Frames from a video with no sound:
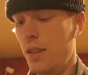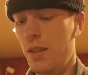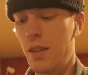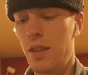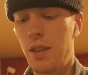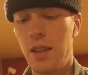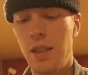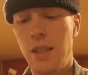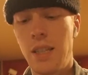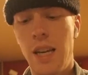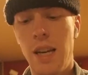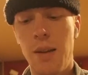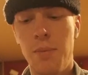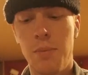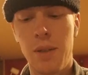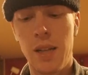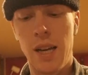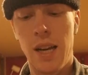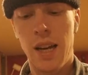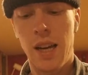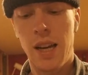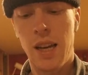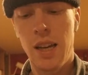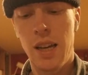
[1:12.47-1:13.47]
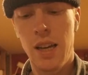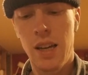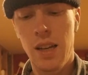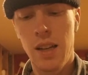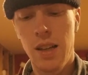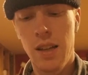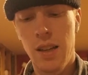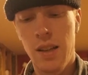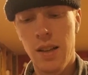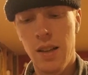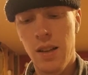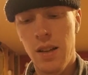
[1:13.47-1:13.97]
the tape deck.
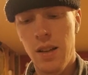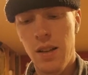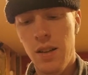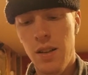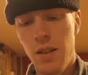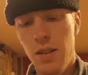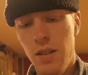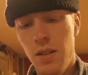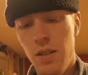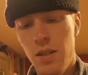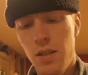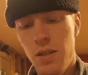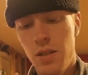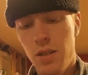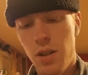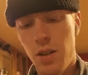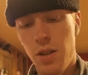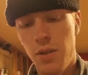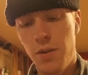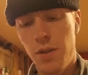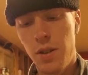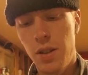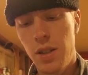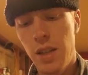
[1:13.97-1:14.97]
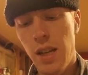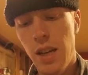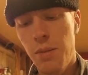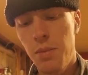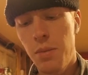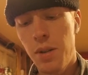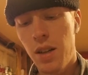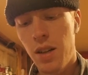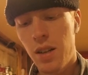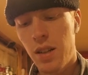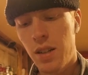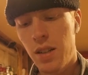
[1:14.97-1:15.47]
So if your tape
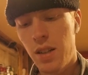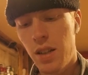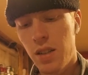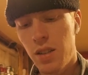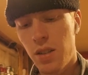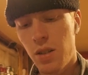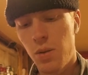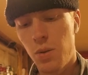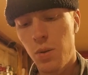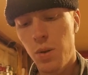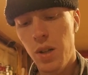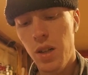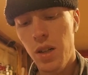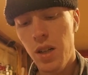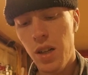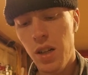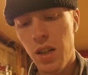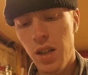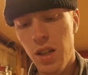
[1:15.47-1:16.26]
deck doesn't work,